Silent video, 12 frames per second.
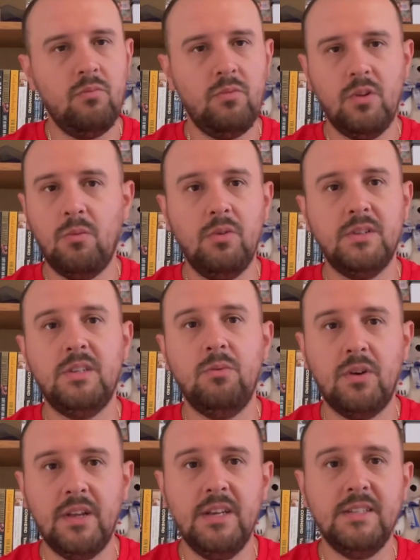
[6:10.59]
You know, we'll see
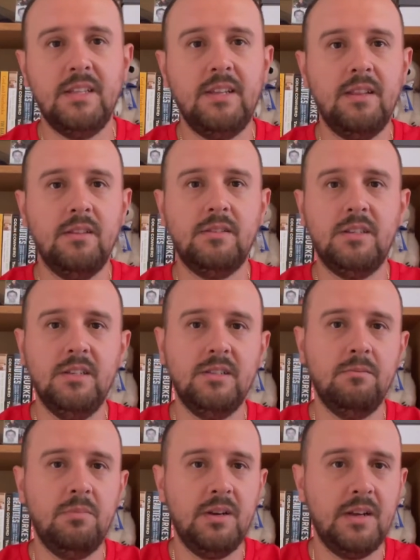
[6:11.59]
where he is at the end of the
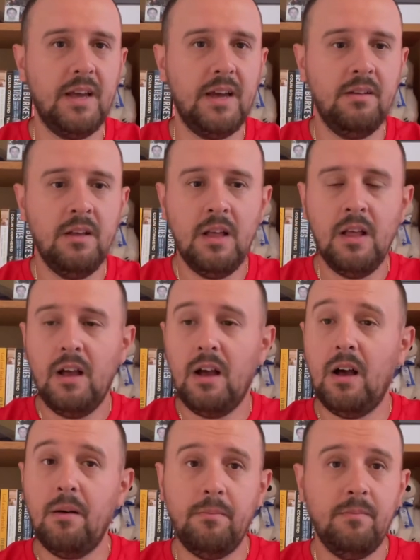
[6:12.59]
season. But again,
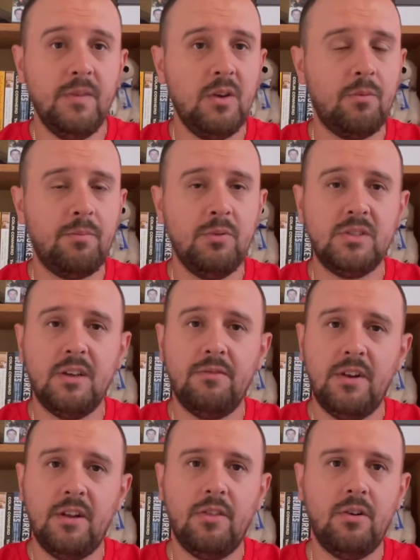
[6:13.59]
uh, Egor Prutsev,
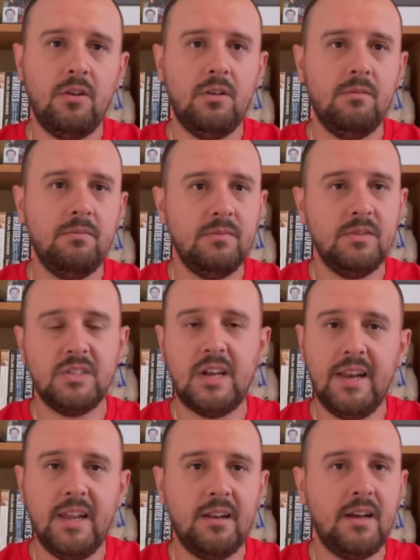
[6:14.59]
another
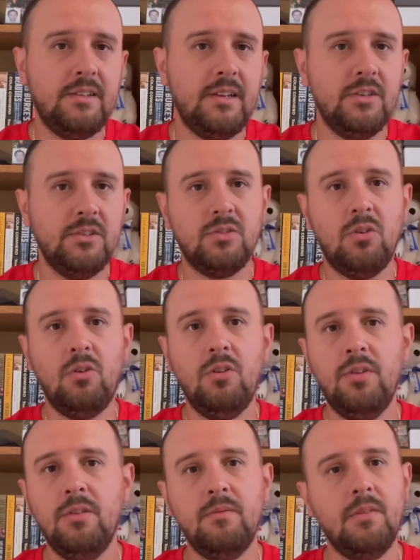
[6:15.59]
signing, 19 years old.